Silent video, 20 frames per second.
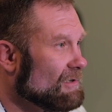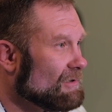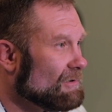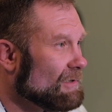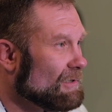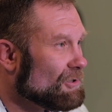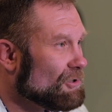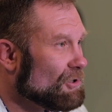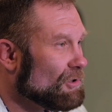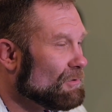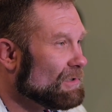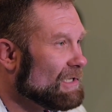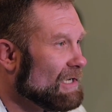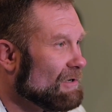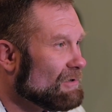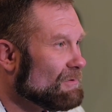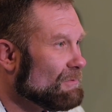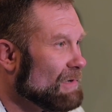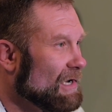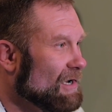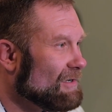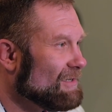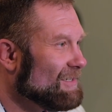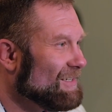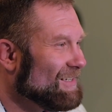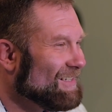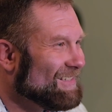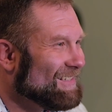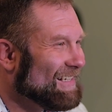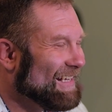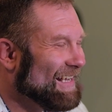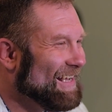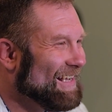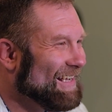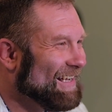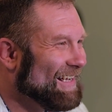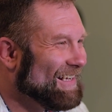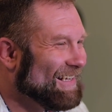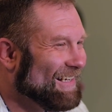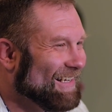I'm not sure what that was about.
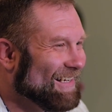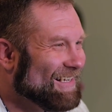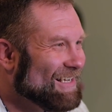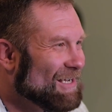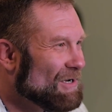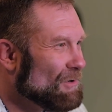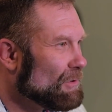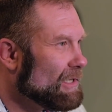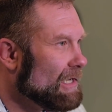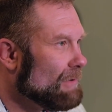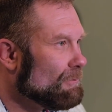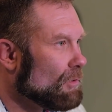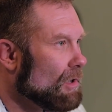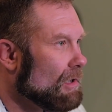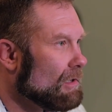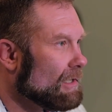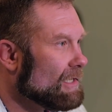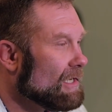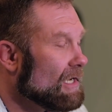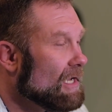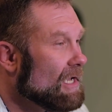Keep rolling.